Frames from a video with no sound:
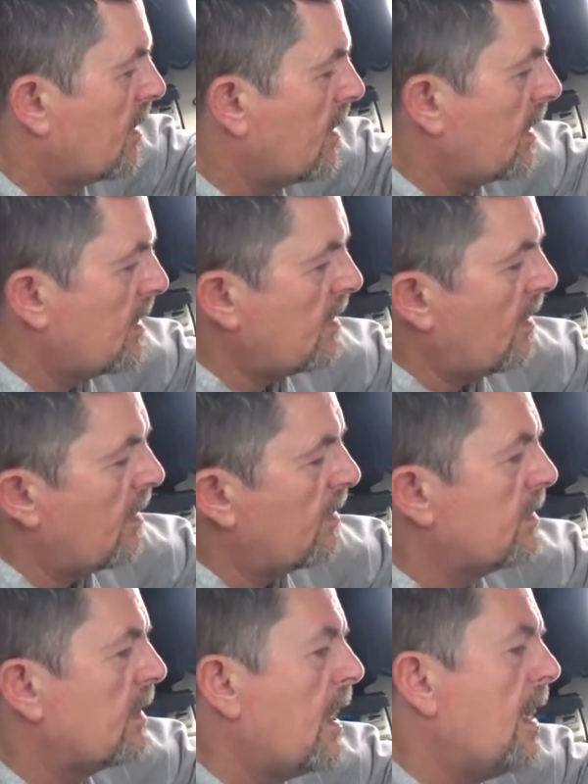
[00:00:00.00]
it's got an
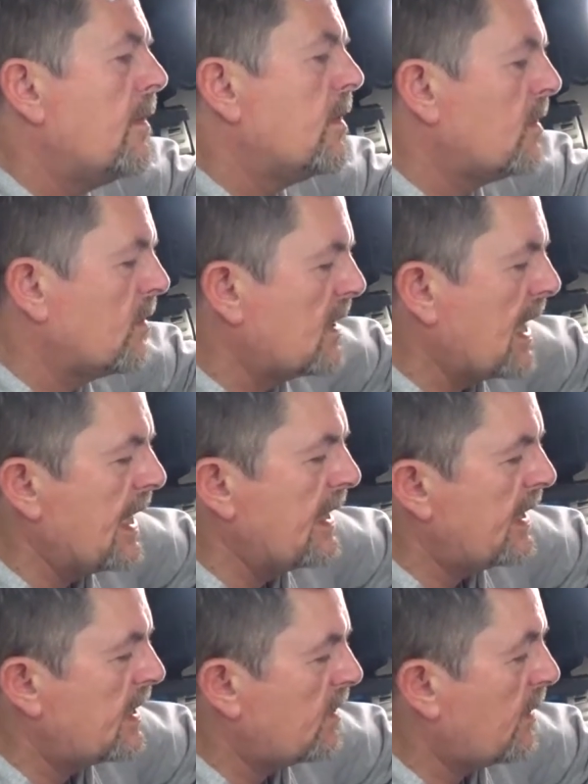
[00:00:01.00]
ever so
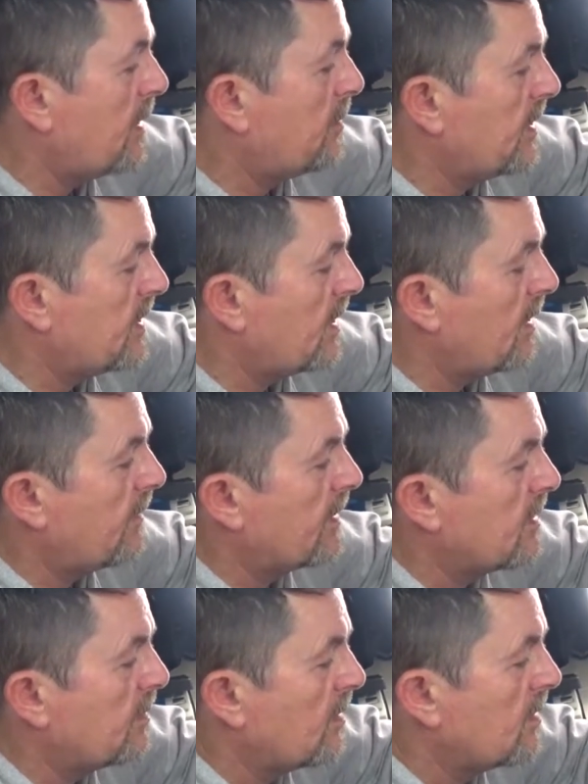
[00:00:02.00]
tiny squeak, but it's enough, I
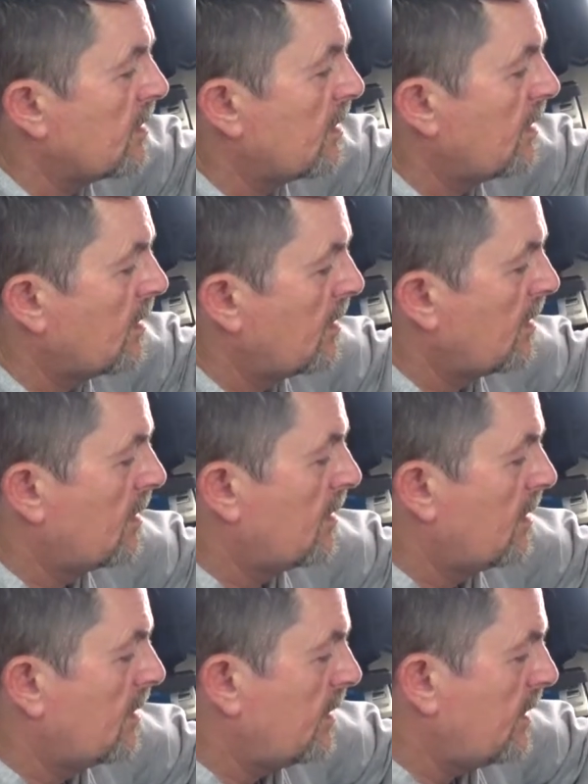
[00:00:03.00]
suppose.
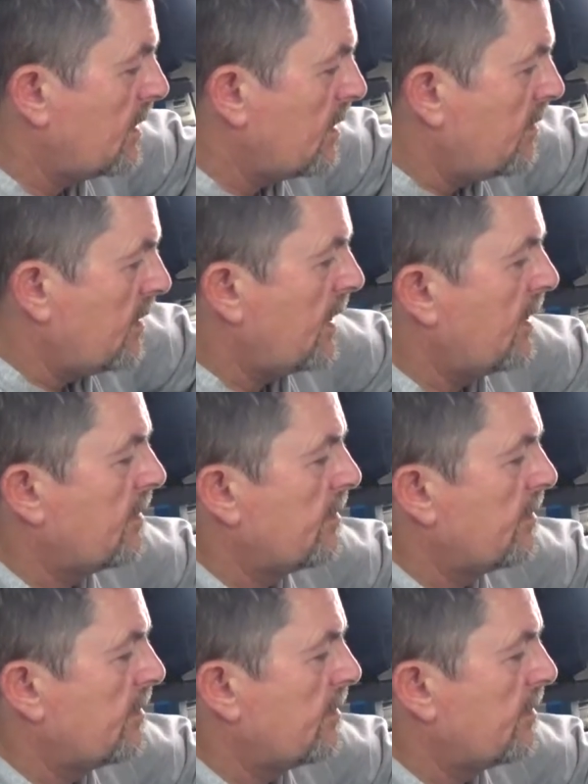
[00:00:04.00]
Are these in right?